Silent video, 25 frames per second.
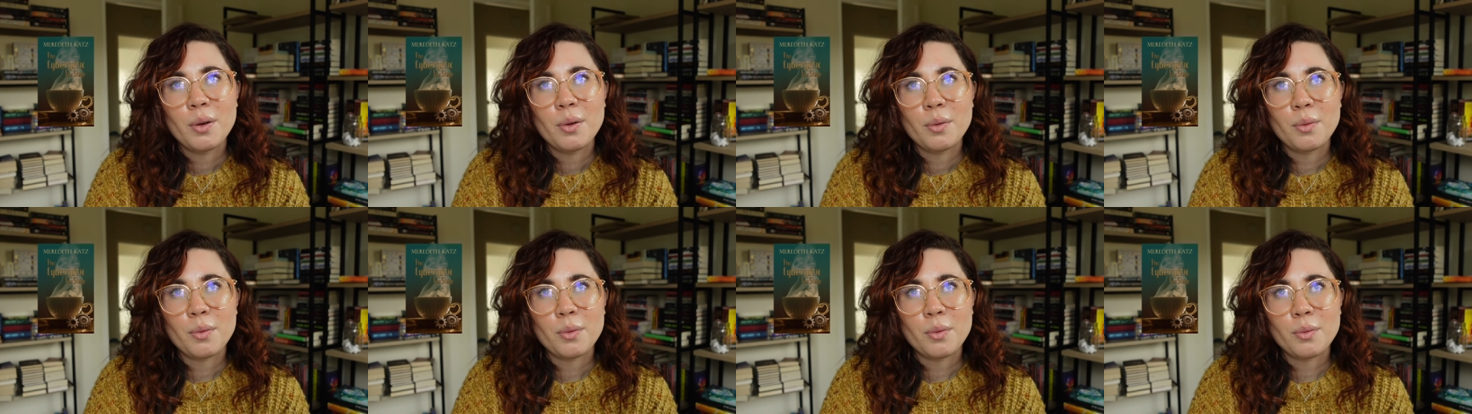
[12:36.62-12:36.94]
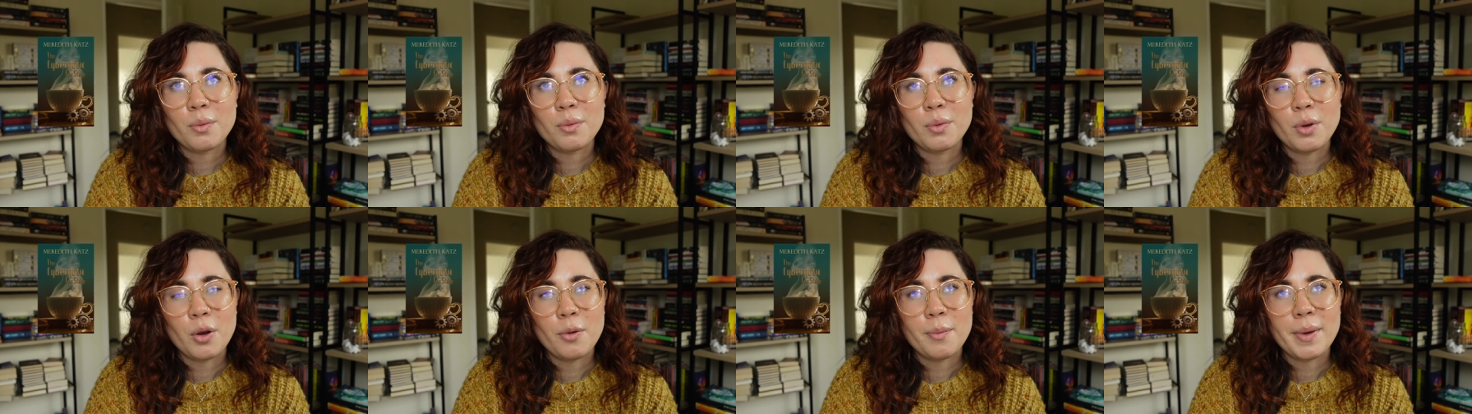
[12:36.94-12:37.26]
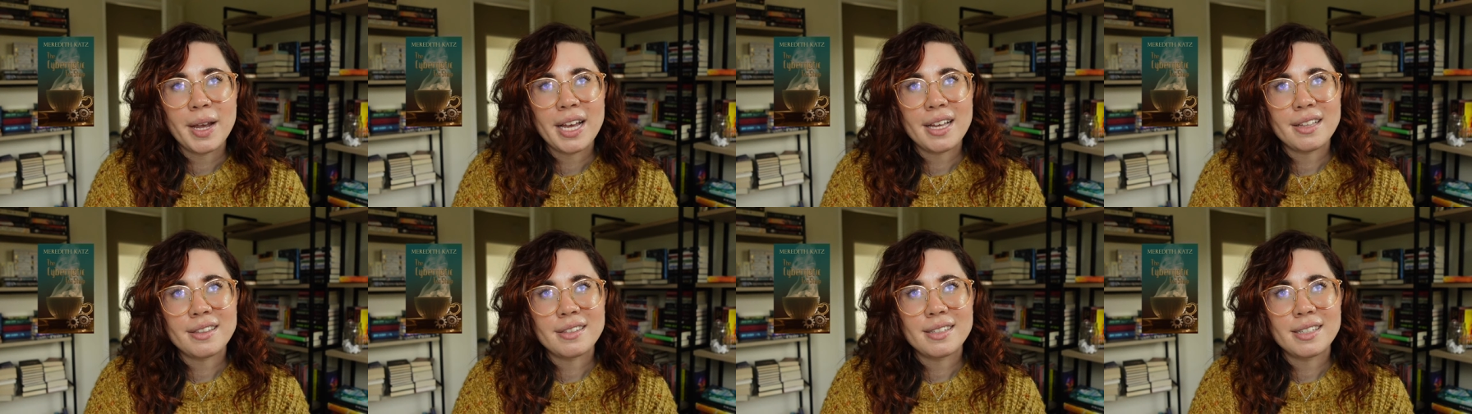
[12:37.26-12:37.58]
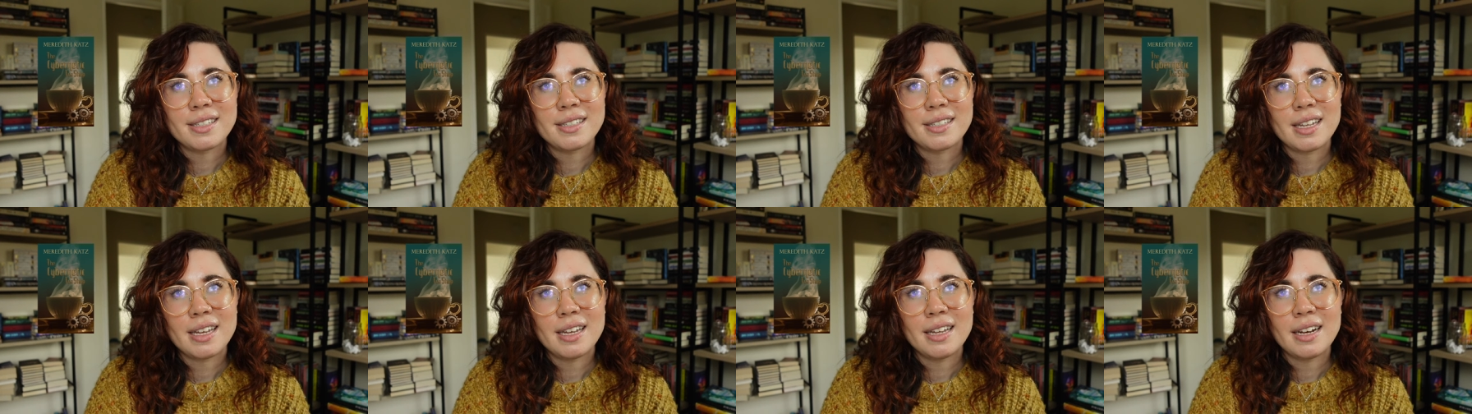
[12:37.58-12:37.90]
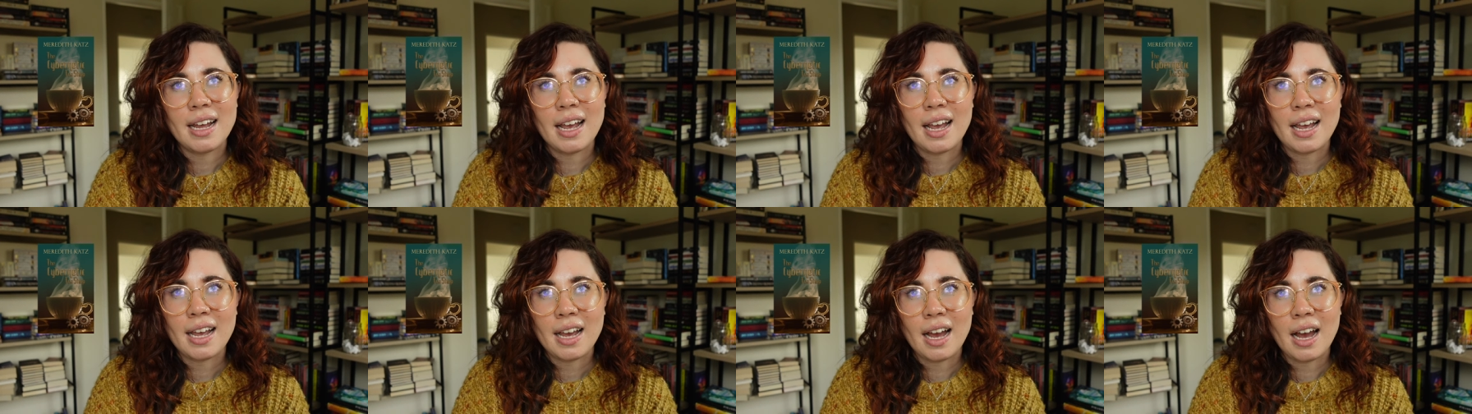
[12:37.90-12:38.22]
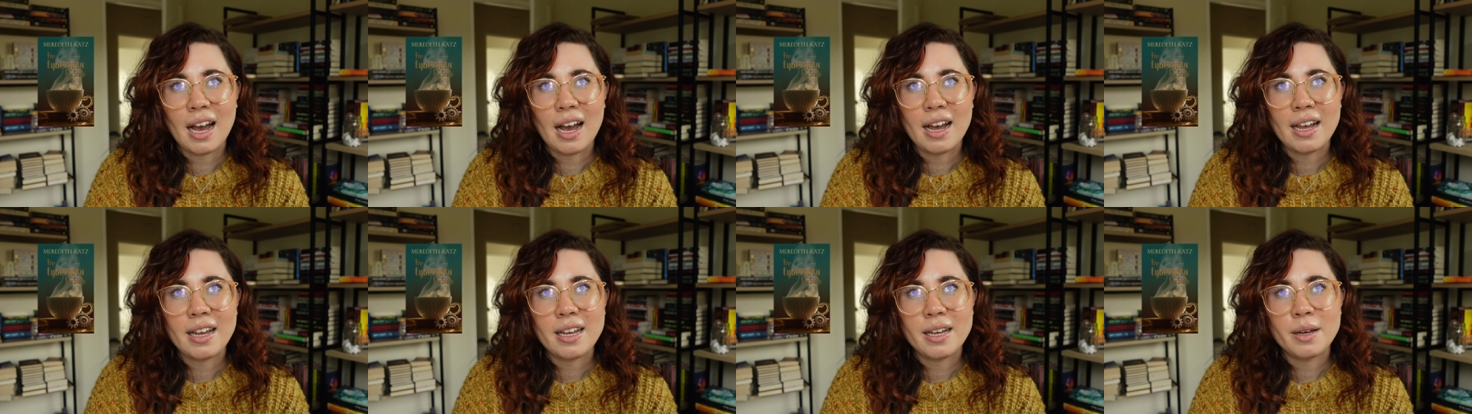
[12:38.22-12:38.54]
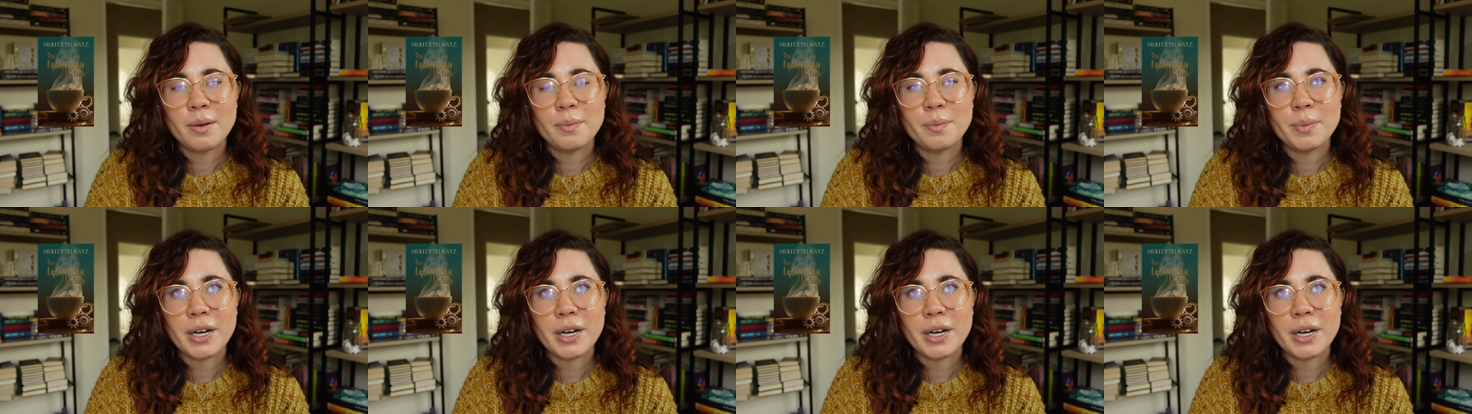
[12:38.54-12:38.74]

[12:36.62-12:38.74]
romance and AI,